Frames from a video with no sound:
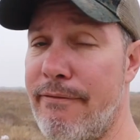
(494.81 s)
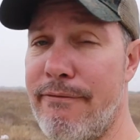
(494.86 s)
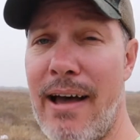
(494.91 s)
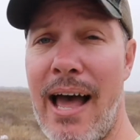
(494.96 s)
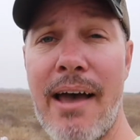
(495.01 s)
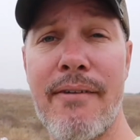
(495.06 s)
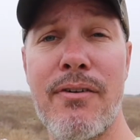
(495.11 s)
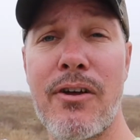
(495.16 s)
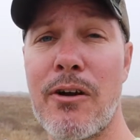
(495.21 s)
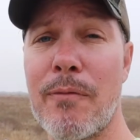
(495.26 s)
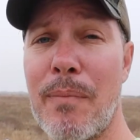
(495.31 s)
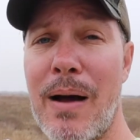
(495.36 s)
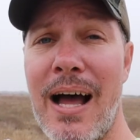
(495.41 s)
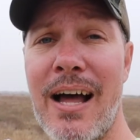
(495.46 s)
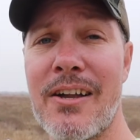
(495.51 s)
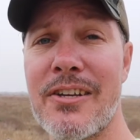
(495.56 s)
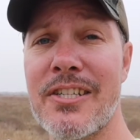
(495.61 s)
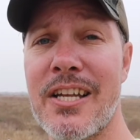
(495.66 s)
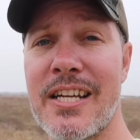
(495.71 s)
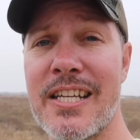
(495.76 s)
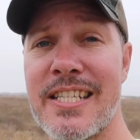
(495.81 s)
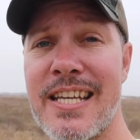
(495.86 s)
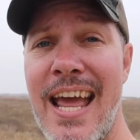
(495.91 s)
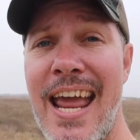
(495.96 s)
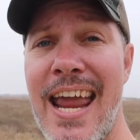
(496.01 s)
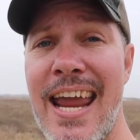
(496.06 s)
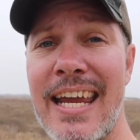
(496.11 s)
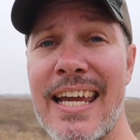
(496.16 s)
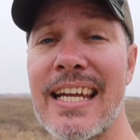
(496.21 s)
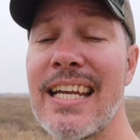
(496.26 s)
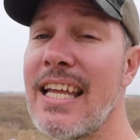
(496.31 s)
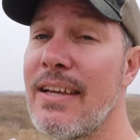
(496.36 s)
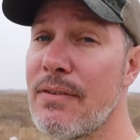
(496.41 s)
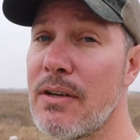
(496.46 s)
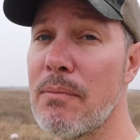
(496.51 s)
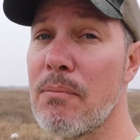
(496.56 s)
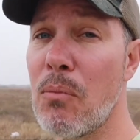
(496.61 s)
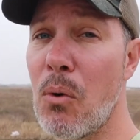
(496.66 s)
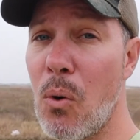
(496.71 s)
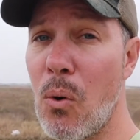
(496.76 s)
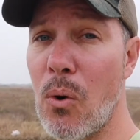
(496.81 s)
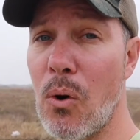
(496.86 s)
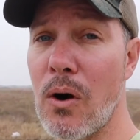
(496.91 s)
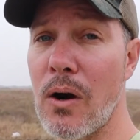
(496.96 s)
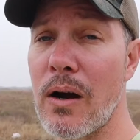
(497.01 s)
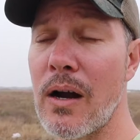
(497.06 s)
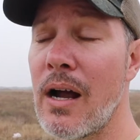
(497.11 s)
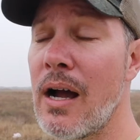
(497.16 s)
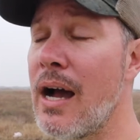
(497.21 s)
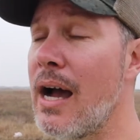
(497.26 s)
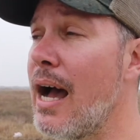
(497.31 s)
500 miles on a tank and even more.